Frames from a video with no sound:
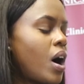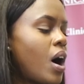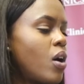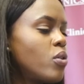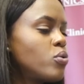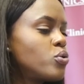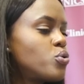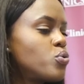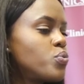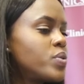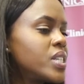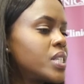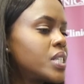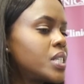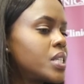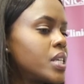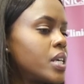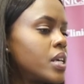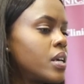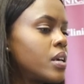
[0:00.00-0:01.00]
How do we
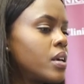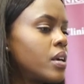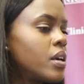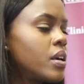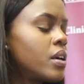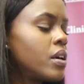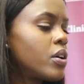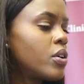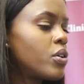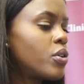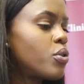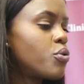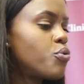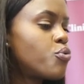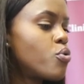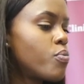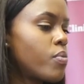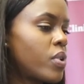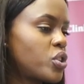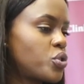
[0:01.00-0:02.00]
see
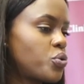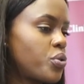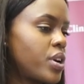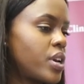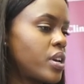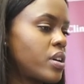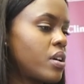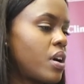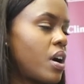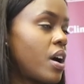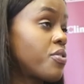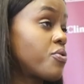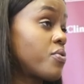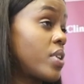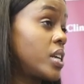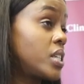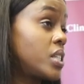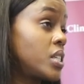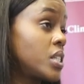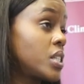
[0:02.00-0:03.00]
rheumatoid
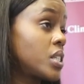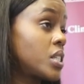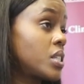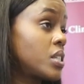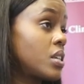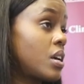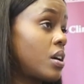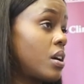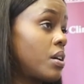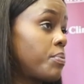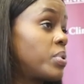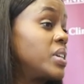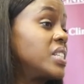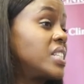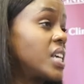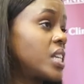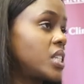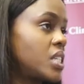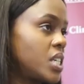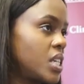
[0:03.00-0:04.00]
arthritis
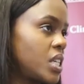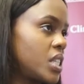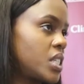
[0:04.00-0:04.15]
presenting